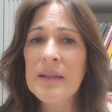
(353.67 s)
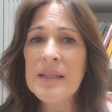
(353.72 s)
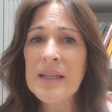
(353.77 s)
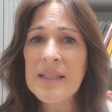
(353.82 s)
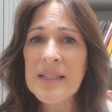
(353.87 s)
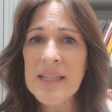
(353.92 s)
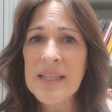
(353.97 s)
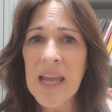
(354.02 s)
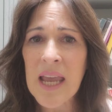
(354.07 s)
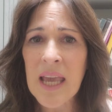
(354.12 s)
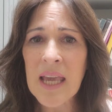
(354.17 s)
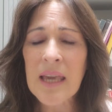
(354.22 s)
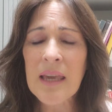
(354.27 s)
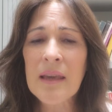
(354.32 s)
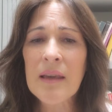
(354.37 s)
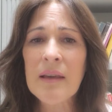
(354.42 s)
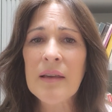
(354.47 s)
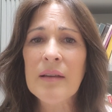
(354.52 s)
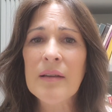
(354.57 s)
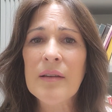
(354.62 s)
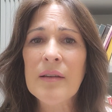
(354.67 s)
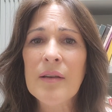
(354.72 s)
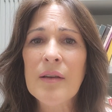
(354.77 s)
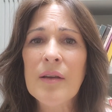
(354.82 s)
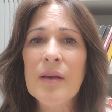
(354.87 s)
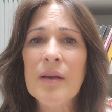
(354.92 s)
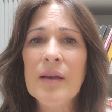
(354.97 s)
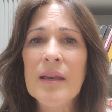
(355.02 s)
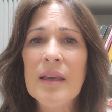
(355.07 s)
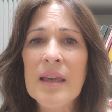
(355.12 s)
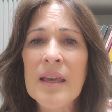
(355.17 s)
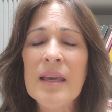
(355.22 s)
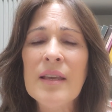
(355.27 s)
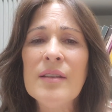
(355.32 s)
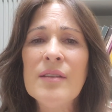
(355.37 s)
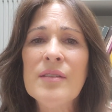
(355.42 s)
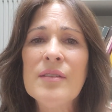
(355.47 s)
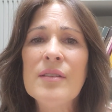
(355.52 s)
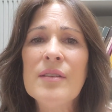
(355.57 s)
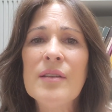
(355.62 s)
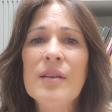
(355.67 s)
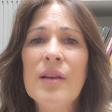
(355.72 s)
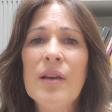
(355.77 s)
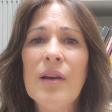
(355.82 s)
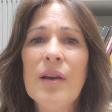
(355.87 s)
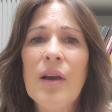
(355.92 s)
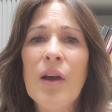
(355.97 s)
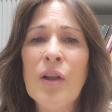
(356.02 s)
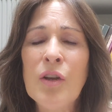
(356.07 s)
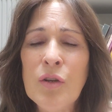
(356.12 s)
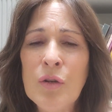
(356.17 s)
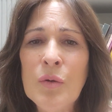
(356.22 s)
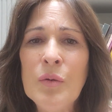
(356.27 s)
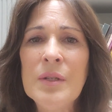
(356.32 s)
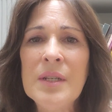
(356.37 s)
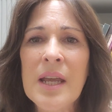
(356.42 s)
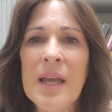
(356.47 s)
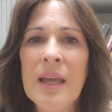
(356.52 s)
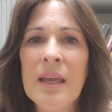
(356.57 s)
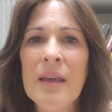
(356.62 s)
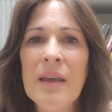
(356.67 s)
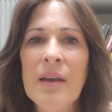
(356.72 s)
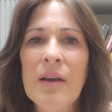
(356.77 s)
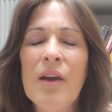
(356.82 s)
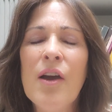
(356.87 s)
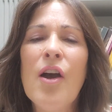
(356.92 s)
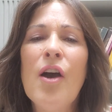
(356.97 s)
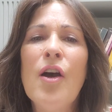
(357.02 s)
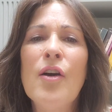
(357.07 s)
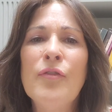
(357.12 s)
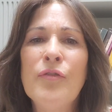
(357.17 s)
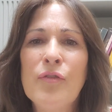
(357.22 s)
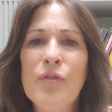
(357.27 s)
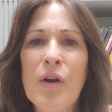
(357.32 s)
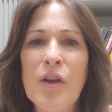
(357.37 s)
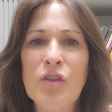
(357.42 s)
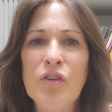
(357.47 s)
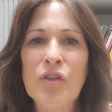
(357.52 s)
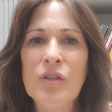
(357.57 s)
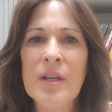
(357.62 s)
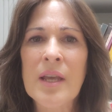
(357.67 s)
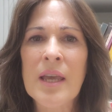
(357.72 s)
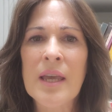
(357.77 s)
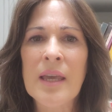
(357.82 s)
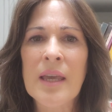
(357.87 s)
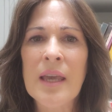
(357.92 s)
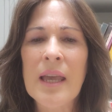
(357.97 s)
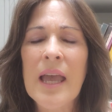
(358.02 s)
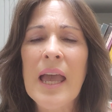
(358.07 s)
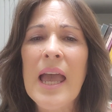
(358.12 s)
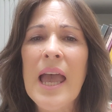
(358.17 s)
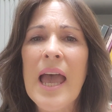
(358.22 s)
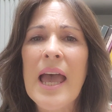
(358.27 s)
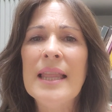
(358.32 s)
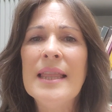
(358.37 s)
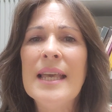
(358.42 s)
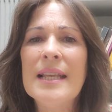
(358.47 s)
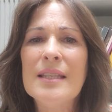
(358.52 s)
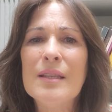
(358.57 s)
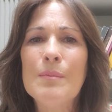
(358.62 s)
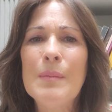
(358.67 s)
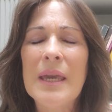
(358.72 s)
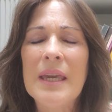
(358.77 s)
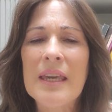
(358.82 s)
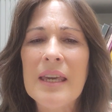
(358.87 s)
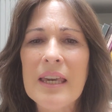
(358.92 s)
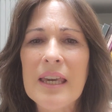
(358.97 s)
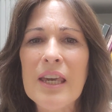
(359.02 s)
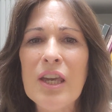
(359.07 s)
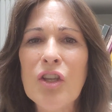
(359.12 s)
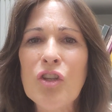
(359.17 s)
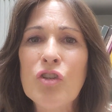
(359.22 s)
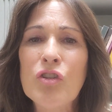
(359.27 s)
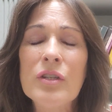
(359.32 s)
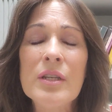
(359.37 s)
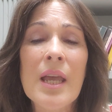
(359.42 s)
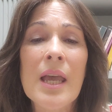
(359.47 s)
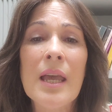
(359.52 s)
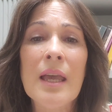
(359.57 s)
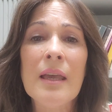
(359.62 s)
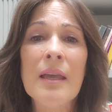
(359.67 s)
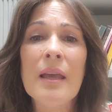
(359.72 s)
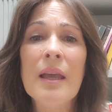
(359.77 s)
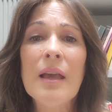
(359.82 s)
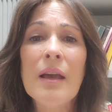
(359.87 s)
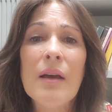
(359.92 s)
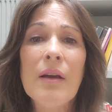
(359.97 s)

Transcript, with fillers: Today is a new day, a fresh day, and let's make each day,